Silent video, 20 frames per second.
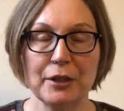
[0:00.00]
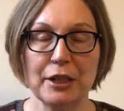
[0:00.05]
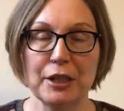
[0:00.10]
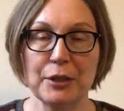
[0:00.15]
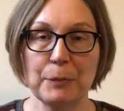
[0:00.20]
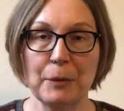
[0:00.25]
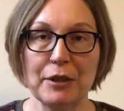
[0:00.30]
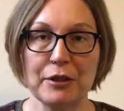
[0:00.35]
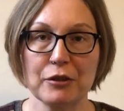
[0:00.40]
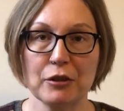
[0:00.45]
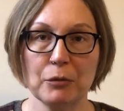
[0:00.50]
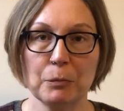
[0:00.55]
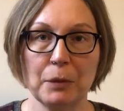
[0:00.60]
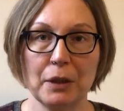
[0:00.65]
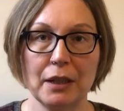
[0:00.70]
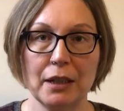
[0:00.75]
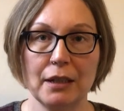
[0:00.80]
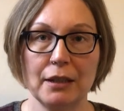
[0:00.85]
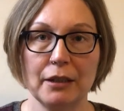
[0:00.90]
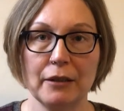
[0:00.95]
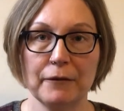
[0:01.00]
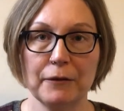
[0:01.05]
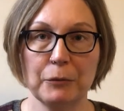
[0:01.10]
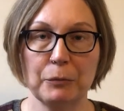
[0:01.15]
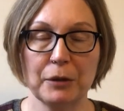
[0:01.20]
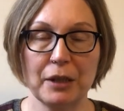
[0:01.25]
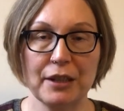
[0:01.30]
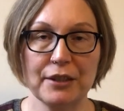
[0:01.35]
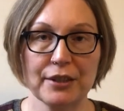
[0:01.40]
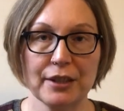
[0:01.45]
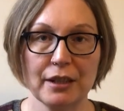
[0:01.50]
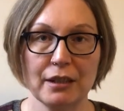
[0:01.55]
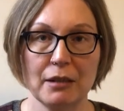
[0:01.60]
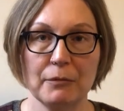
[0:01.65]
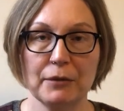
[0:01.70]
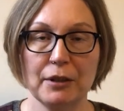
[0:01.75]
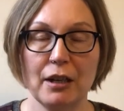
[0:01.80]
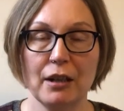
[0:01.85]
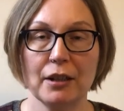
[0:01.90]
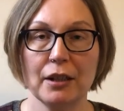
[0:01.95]
sponsored by any of the brands that
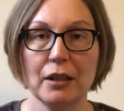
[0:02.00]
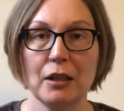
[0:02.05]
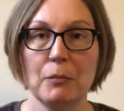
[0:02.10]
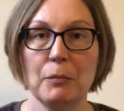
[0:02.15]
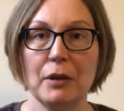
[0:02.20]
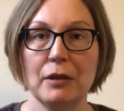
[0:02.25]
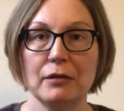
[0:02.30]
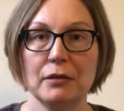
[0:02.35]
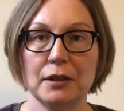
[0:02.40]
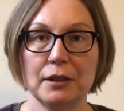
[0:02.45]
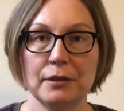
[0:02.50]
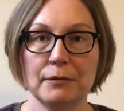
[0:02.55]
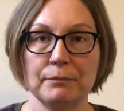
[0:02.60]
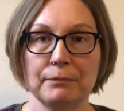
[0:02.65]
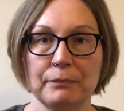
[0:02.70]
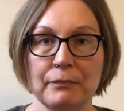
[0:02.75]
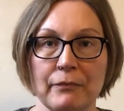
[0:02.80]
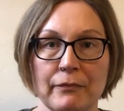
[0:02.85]
I'm talking about here.